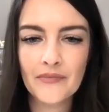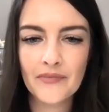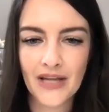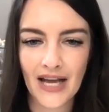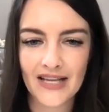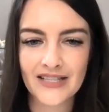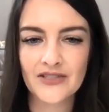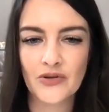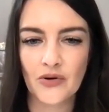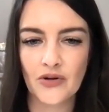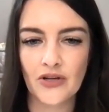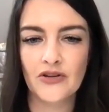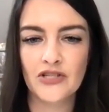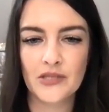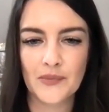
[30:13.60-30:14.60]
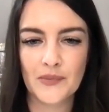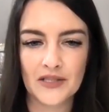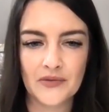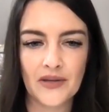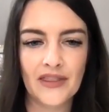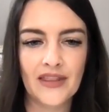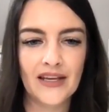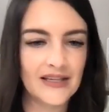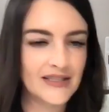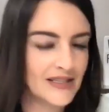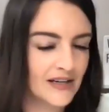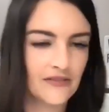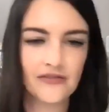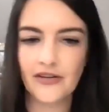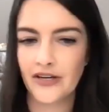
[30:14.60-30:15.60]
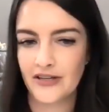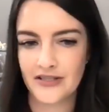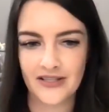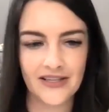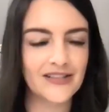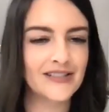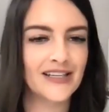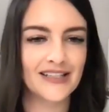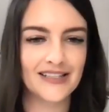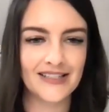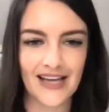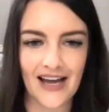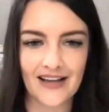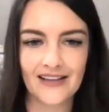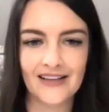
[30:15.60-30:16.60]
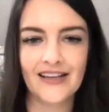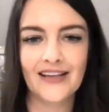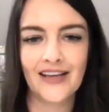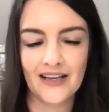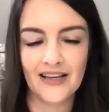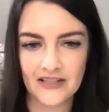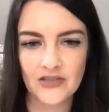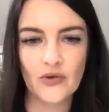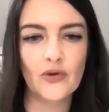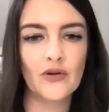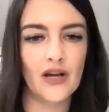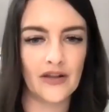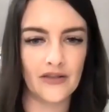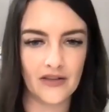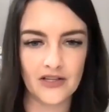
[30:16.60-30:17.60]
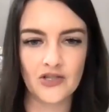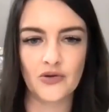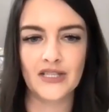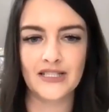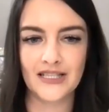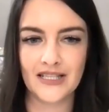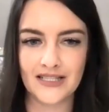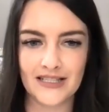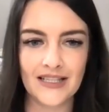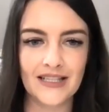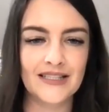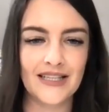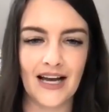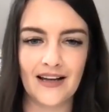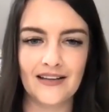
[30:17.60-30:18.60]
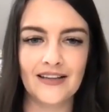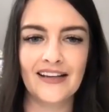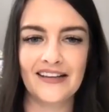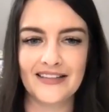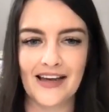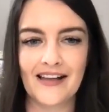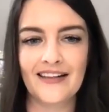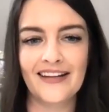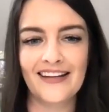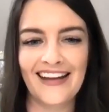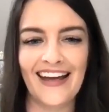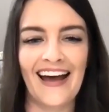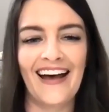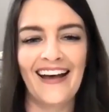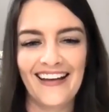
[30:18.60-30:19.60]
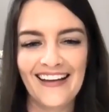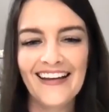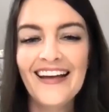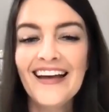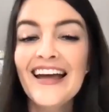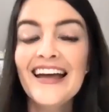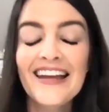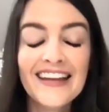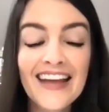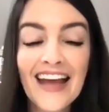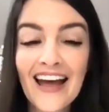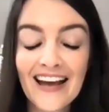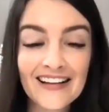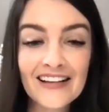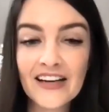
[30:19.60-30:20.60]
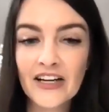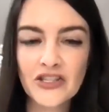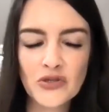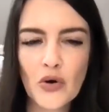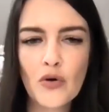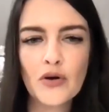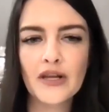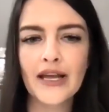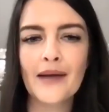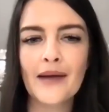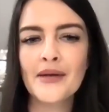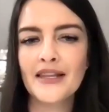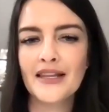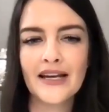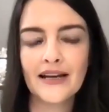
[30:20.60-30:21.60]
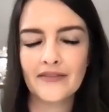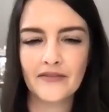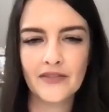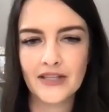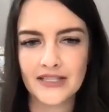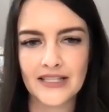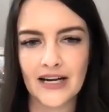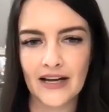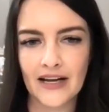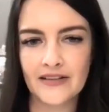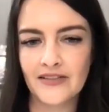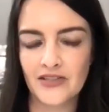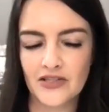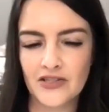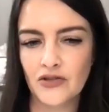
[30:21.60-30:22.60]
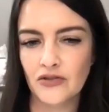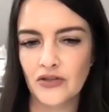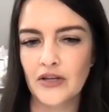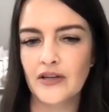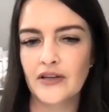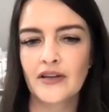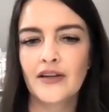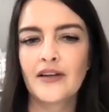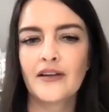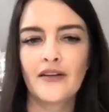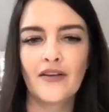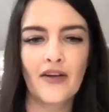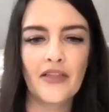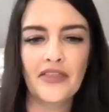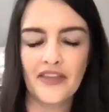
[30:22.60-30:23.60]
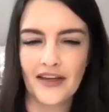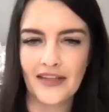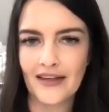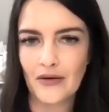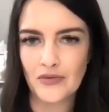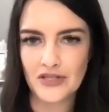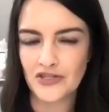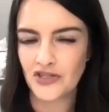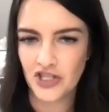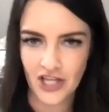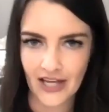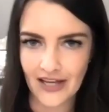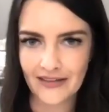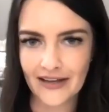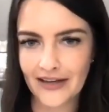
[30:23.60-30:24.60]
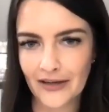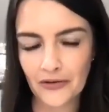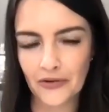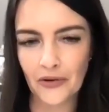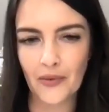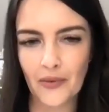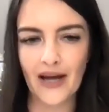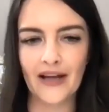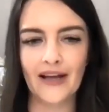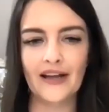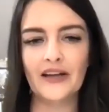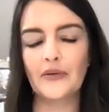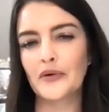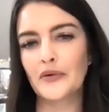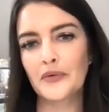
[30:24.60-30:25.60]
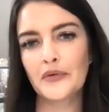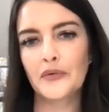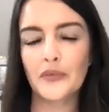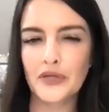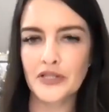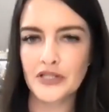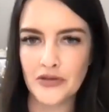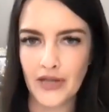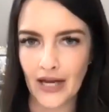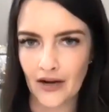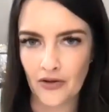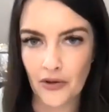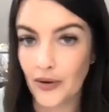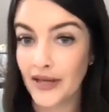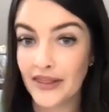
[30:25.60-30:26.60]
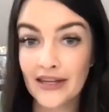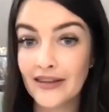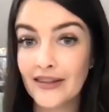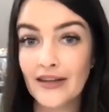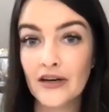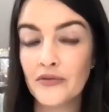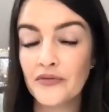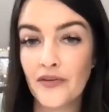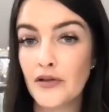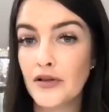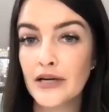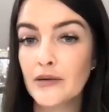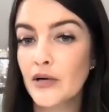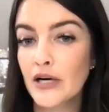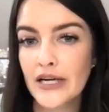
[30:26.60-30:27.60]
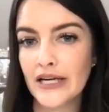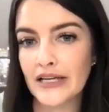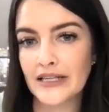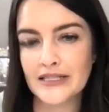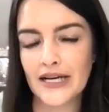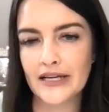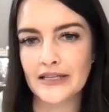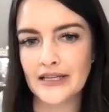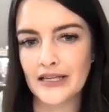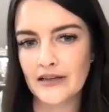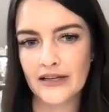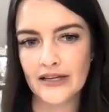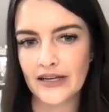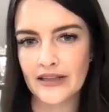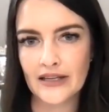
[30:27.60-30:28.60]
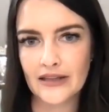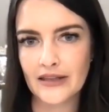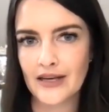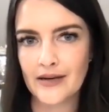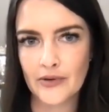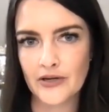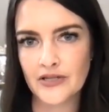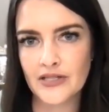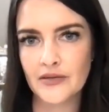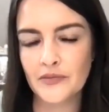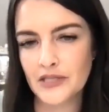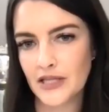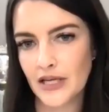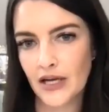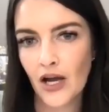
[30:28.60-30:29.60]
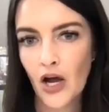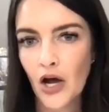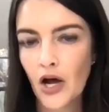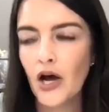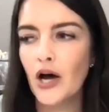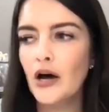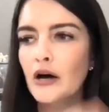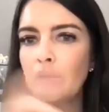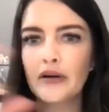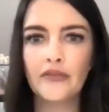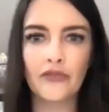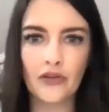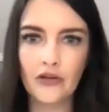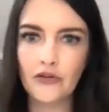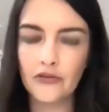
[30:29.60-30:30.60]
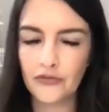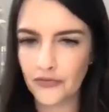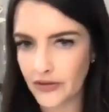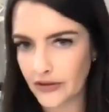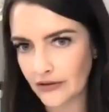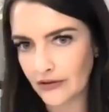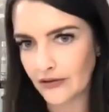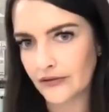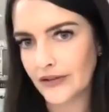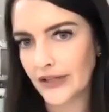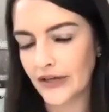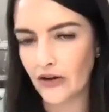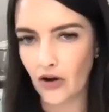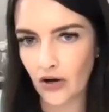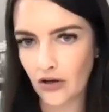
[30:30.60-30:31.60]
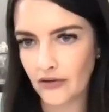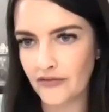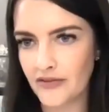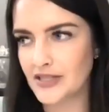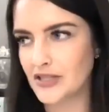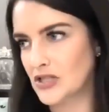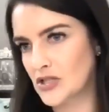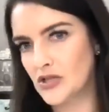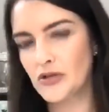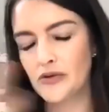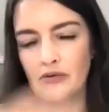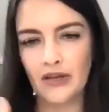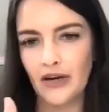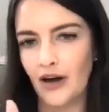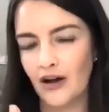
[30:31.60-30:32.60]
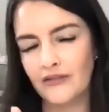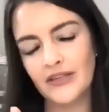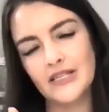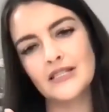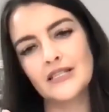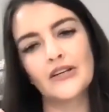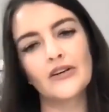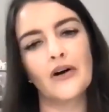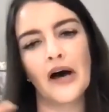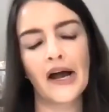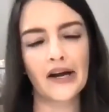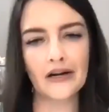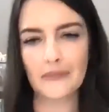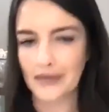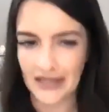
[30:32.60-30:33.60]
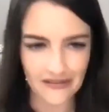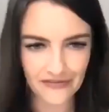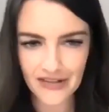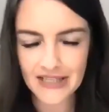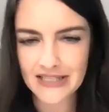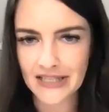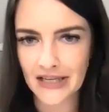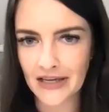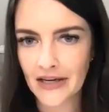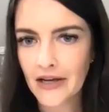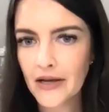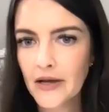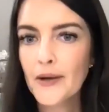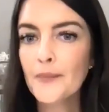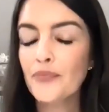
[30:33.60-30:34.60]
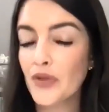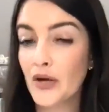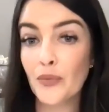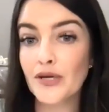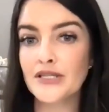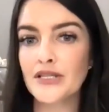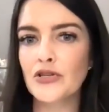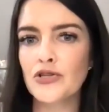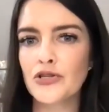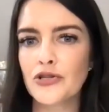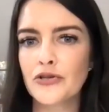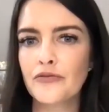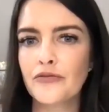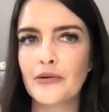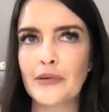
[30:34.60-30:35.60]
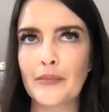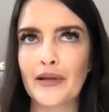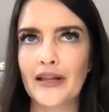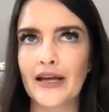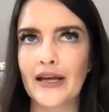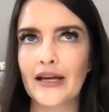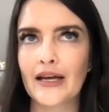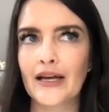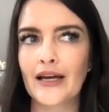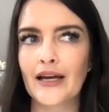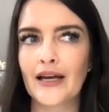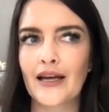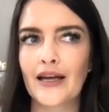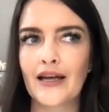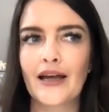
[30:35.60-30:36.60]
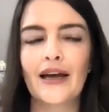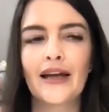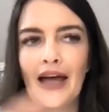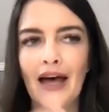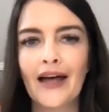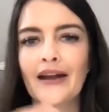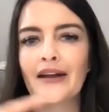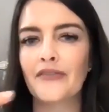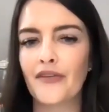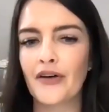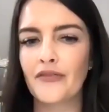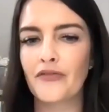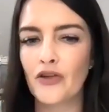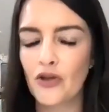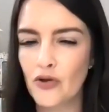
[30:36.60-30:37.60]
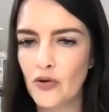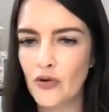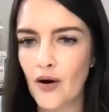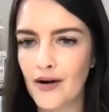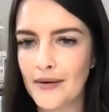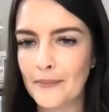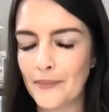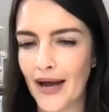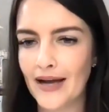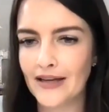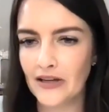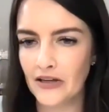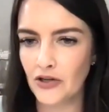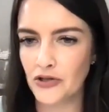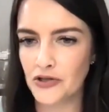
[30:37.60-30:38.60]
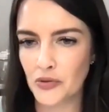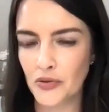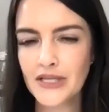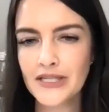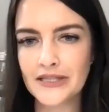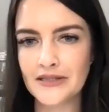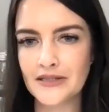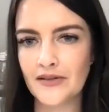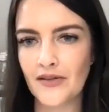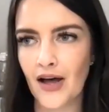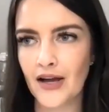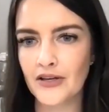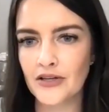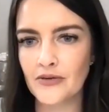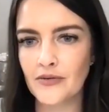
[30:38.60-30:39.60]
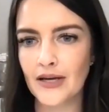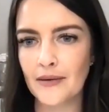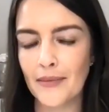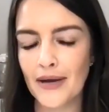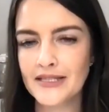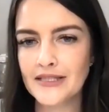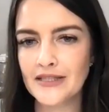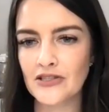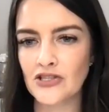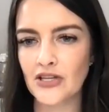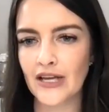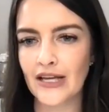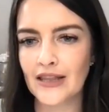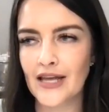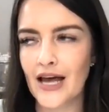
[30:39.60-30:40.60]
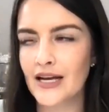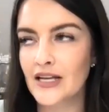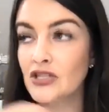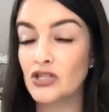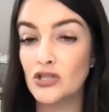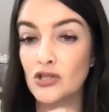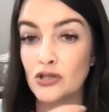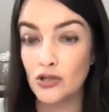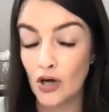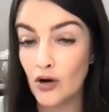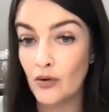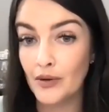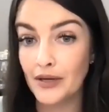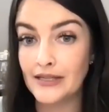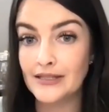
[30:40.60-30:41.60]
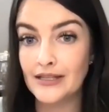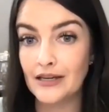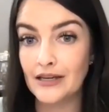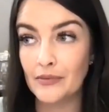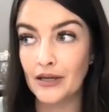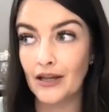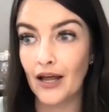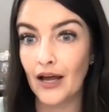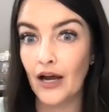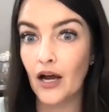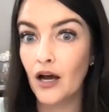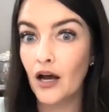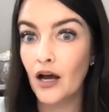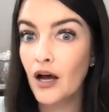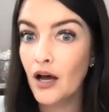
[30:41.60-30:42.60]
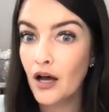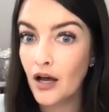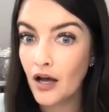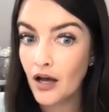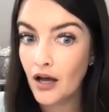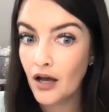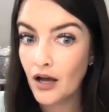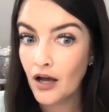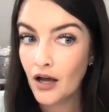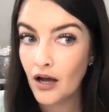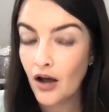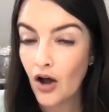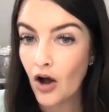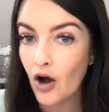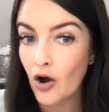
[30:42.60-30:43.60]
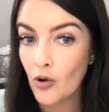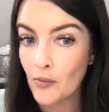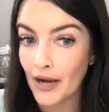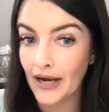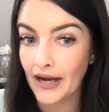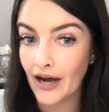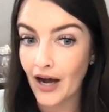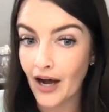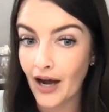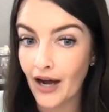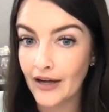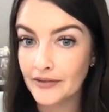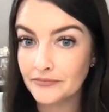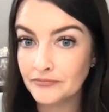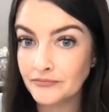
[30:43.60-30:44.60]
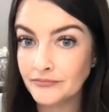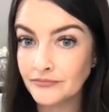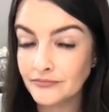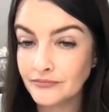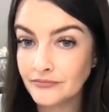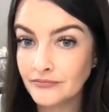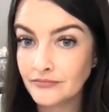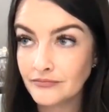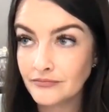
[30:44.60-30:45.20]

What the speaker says: Yes, totally. You just picked one thing and did it for years and years. Exactly. And sold on the choices. Exactly. Yeah. Yeah, Claire, totally. I mean, like, listen, I certainly think that was shit. Like, I don't know why anyone would do that. Although I think that it felt like a marketing technique. Like, I think that person was like, oh, if you feel like all of this is true, then obviously you'll hire me to fix it. It wasn't true for me, but like, again, if you aren't backing your choices a lot and you get a message like that, it's so easy to be like, oh my God, can